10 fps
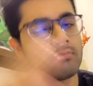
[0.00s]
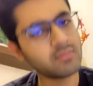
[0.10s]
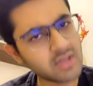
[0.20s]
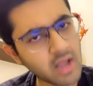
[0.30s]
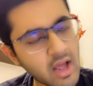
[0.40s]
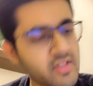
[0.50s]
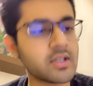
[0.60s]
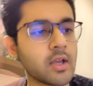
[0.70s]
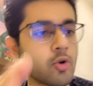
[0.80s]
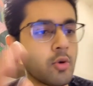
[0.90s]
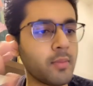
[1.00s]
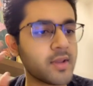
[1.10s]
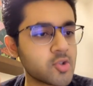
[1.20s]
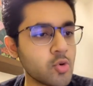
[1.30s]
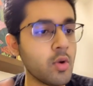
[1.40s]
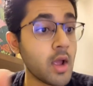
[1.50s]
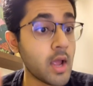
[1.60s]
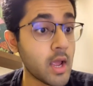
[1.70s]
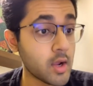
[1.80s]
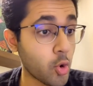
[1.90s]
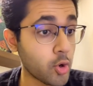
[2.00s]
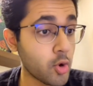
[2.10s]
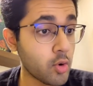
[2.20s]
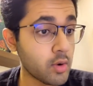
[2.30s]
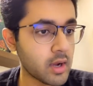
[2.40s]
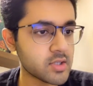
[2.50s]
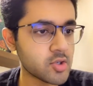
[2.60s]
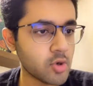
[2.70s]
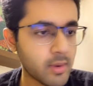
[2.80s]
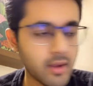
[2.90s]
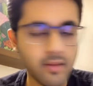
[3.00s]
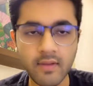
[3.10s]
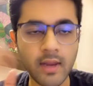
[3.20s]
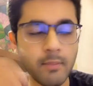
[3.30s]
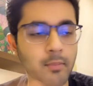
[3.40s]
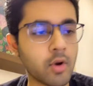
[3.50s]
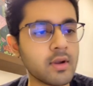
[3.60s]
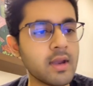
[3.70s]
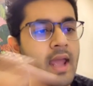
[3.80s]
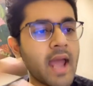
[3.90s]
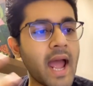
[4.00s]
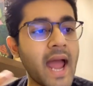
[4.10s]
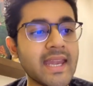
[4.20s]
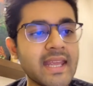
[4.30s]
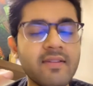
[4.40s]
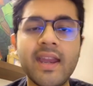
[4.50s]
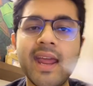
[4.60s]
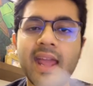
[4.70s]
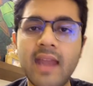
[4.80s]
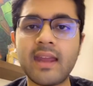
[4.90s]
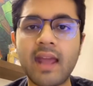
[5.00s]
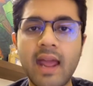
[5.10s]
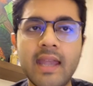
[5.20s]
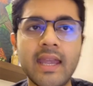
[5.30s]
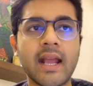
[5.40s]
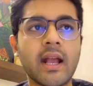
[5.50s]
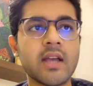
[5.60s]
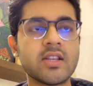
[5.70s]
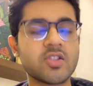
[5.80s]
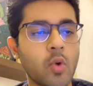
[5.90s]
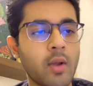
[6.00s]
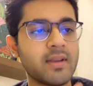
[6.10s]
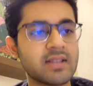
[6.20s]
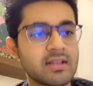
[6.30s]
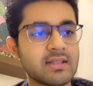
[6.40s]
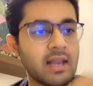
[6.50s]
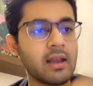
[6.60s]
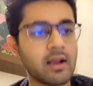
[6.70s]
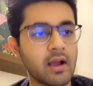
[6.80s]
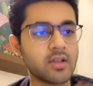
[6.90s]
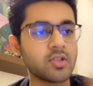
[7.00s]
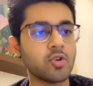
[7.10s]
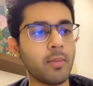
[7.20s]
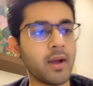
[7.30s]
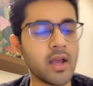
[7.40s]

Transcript: other sarcomas too, choriocarcinoma, very important, and even head and neck squamous cell carcinoma.